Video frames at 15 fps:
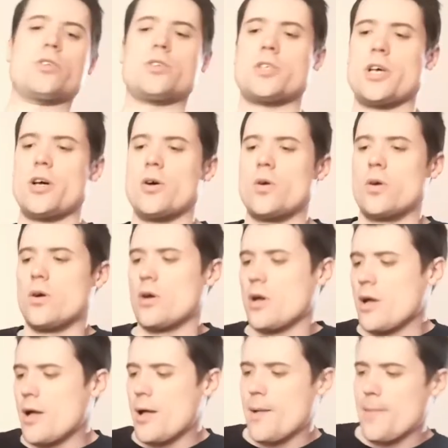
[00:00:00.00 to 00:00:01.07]
So
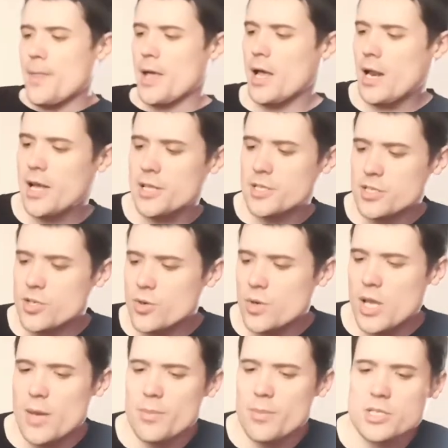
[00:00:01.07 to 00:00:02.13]
I like to
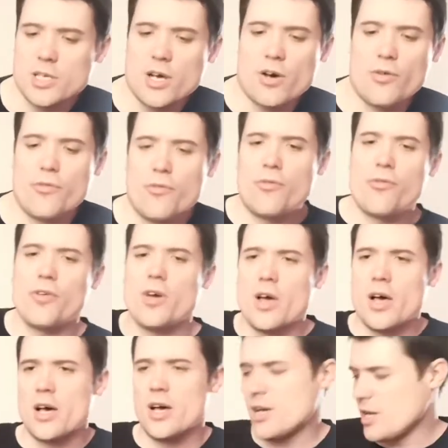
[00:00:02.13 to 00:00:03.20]
keep myself
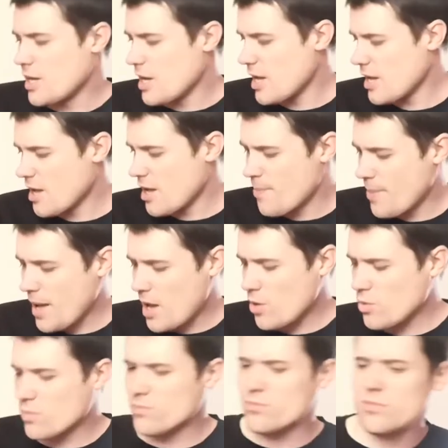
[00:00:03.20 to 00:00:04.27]

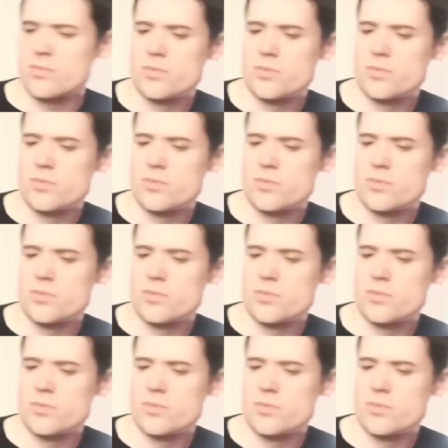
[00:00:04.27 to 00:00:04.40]
about